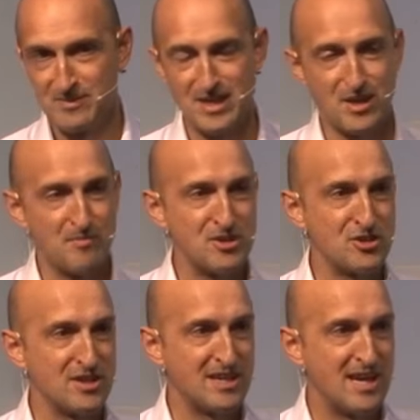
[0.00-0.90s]
They
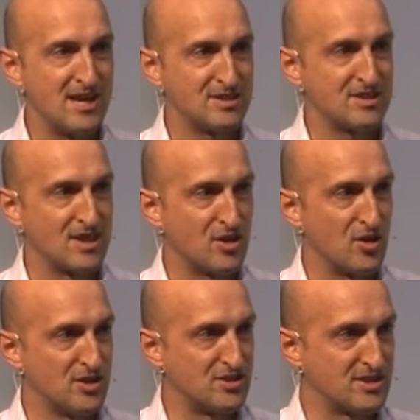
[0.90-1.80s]
commissioned a Yale
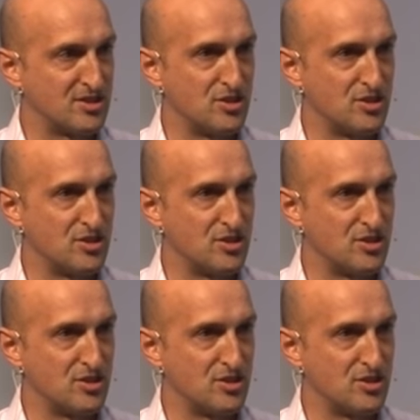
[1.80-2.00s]
psychologist